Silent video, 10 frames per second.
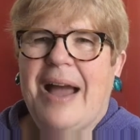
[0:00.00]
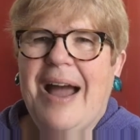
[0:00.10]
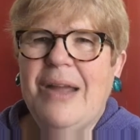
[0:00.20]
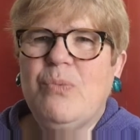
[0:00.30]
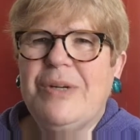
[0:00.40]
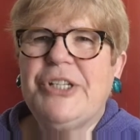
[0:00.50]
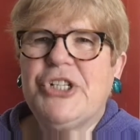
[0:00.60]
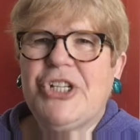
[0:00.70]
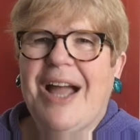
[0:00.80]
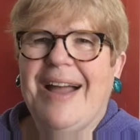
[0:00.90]
I
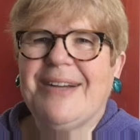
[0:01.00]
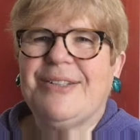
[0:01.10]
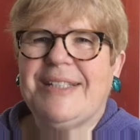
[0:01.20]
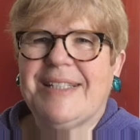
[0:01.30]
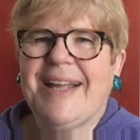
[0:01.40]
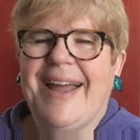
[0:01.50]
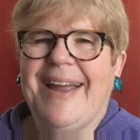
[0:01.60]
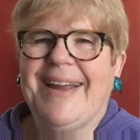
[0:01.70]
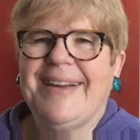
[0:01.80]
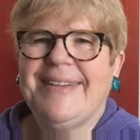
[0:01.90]
wish I could
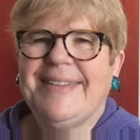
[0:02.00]
say